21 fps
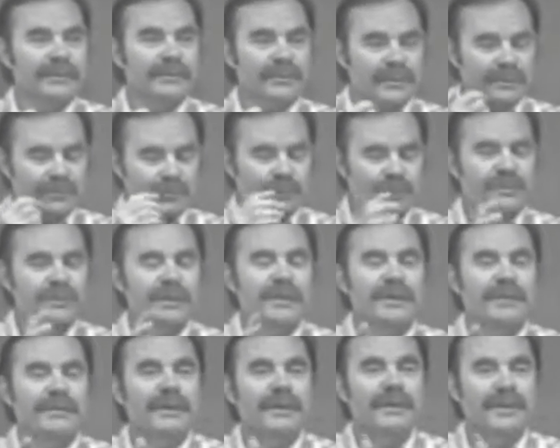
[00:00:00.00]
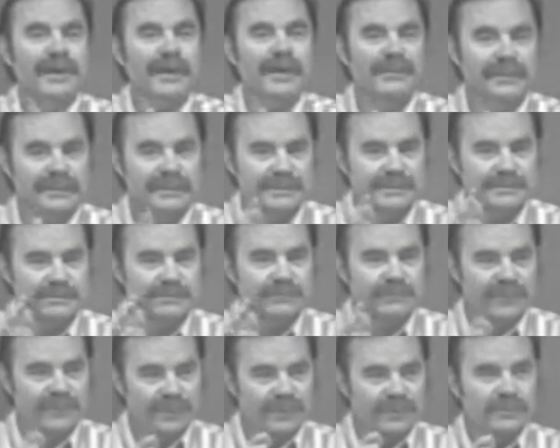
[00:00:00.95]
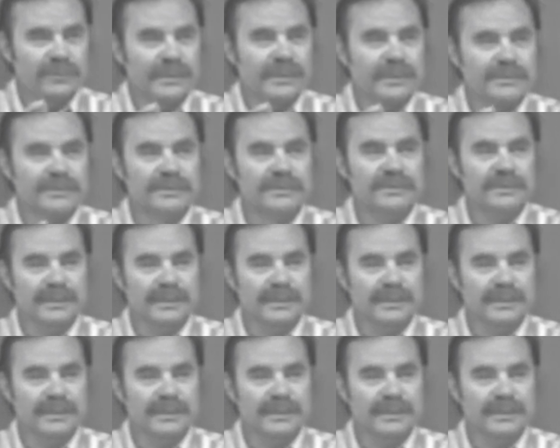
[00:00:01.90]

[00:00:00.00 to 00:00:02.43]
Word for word: what we're talking about now is filtration